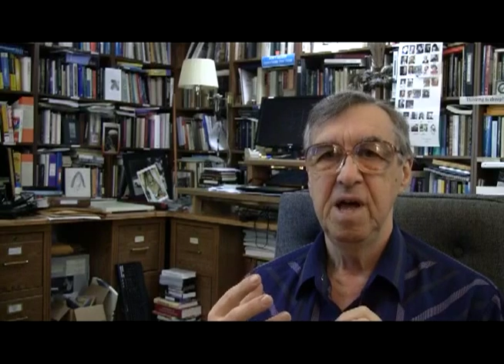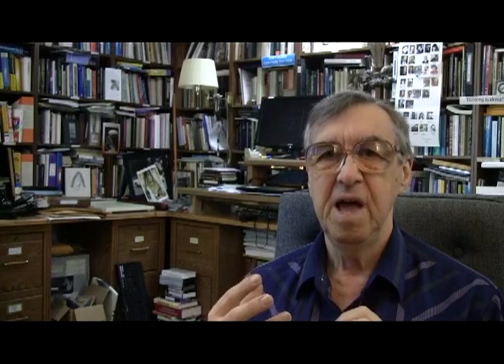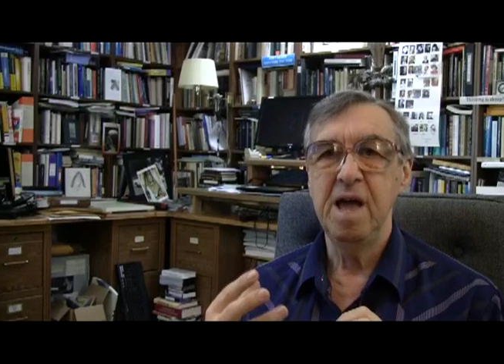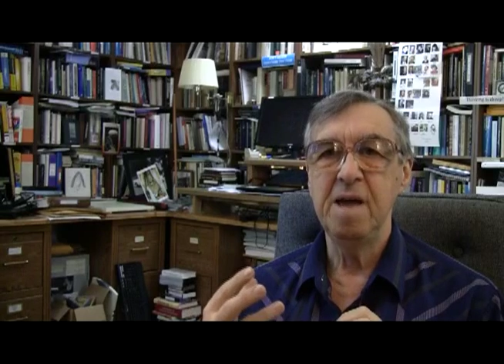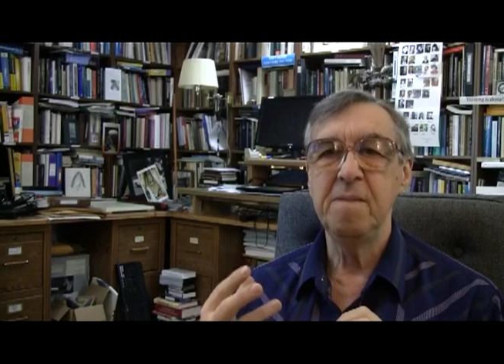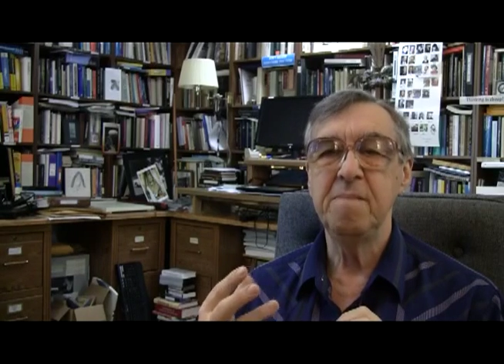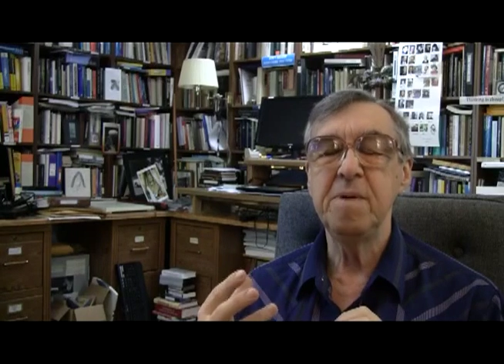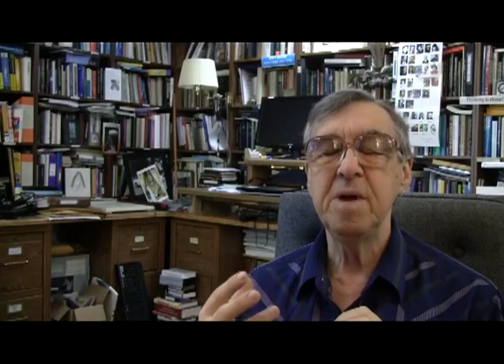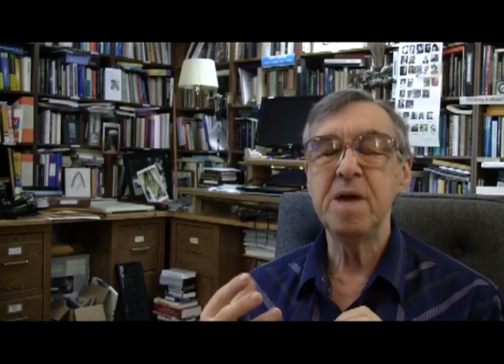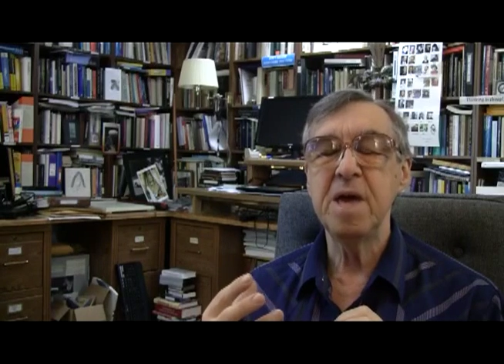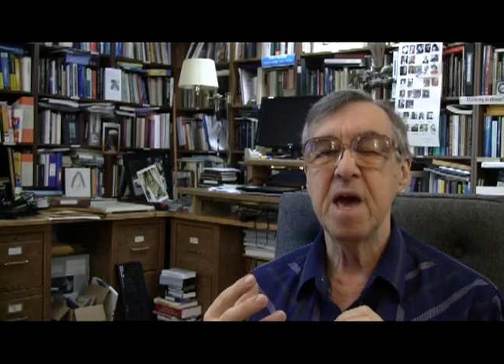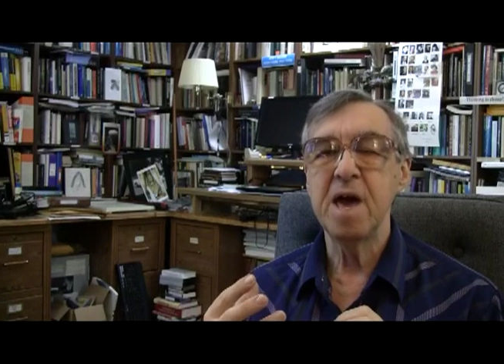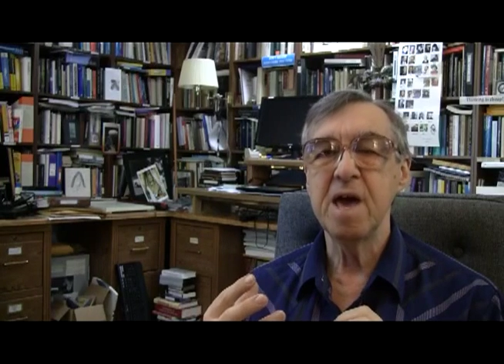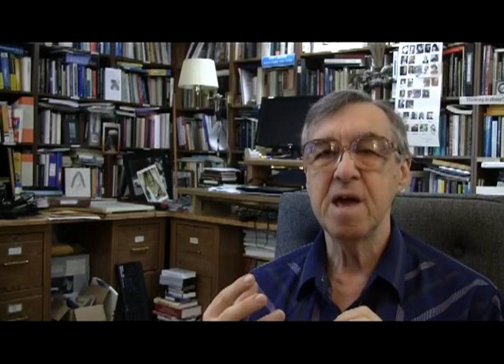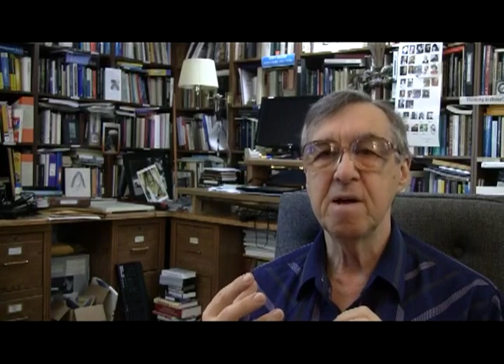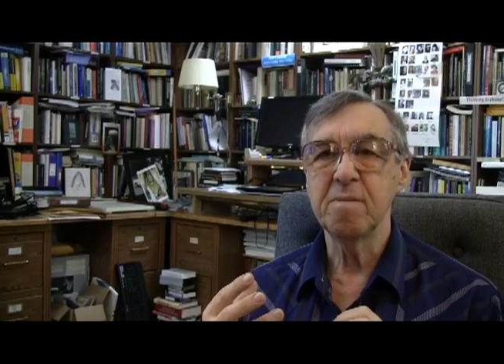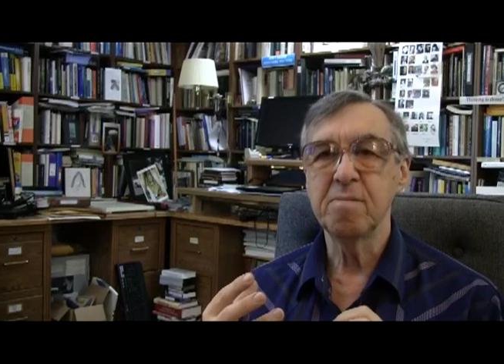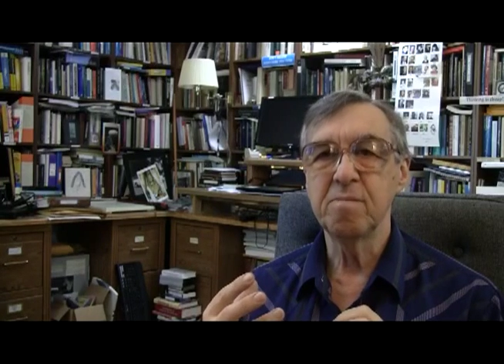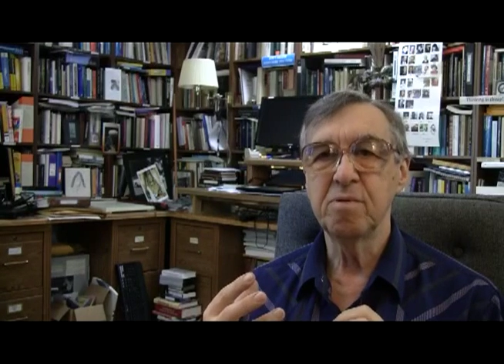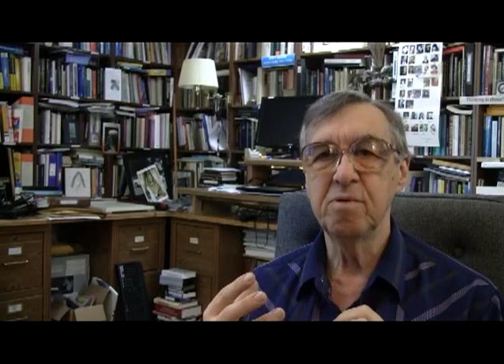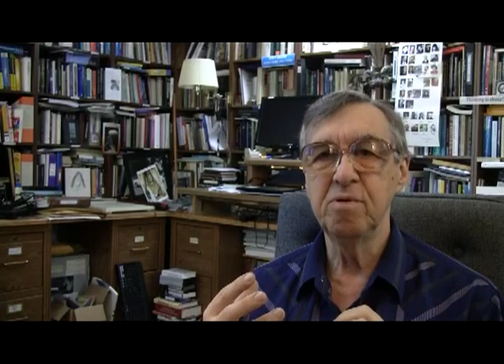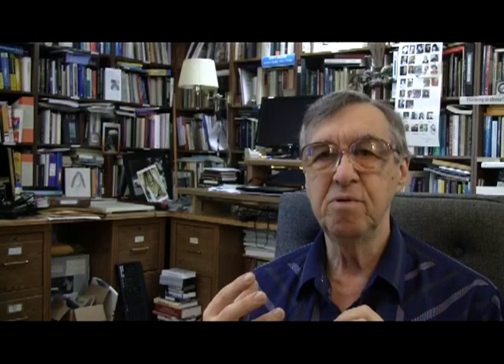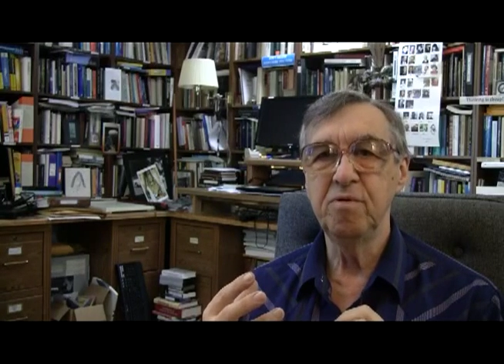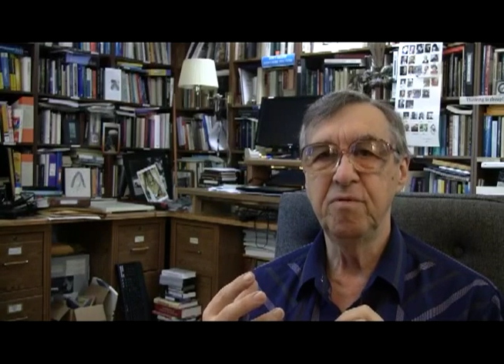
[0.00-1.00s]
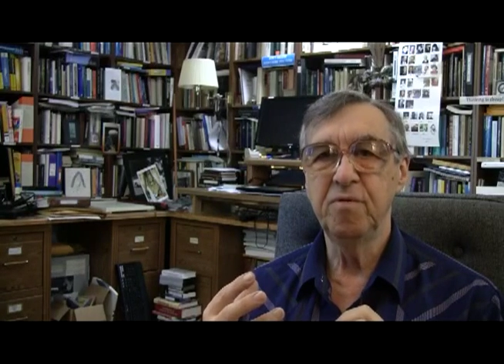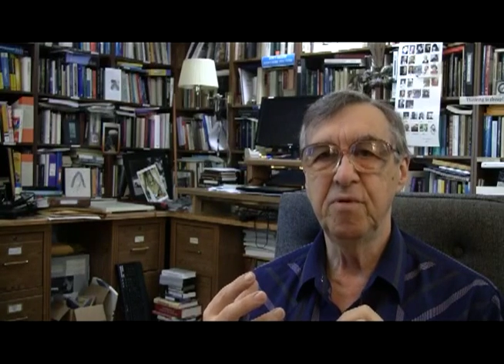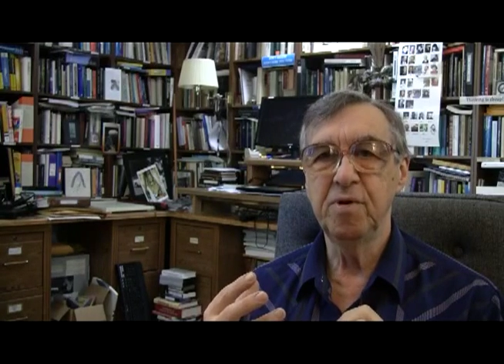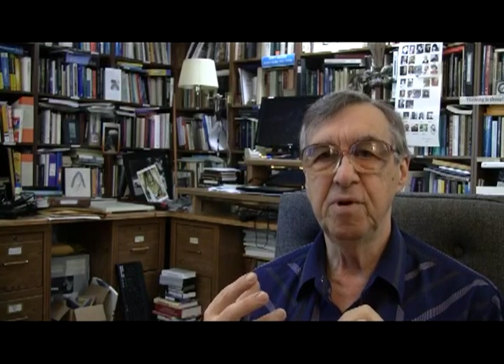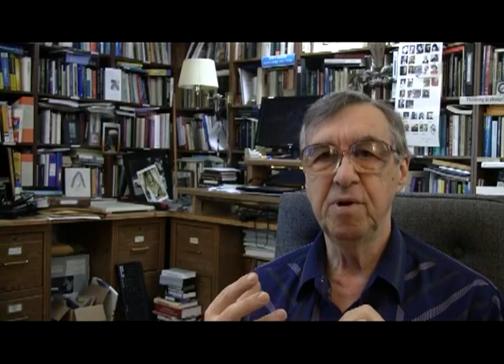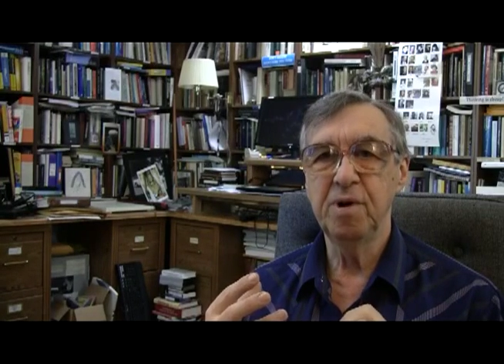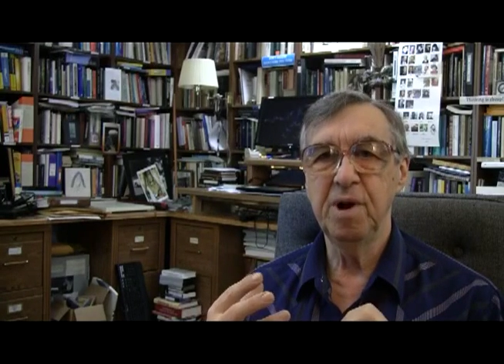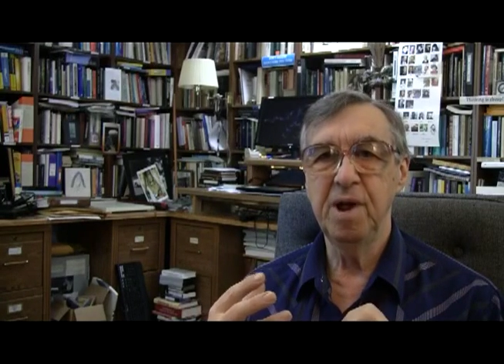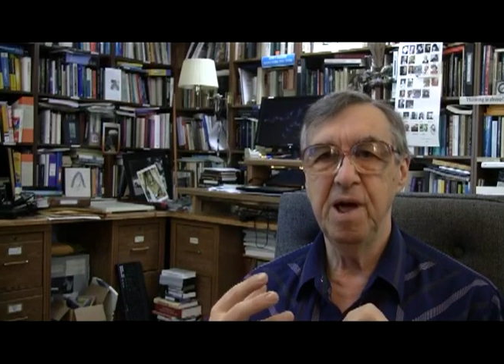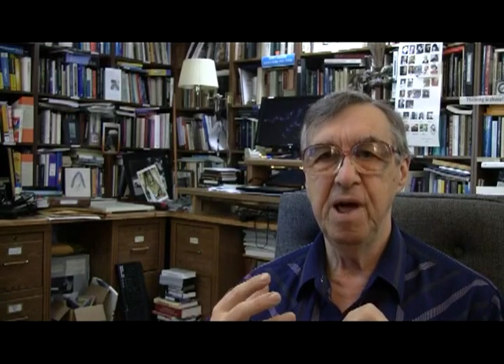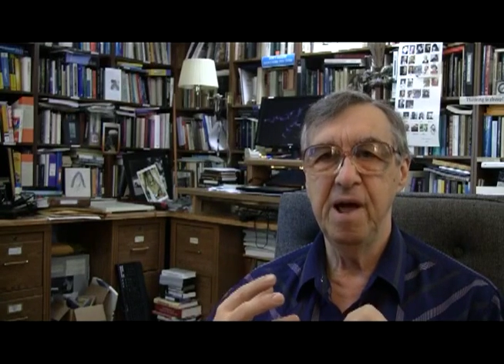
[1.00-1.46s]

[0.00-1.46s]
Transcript: APA approval,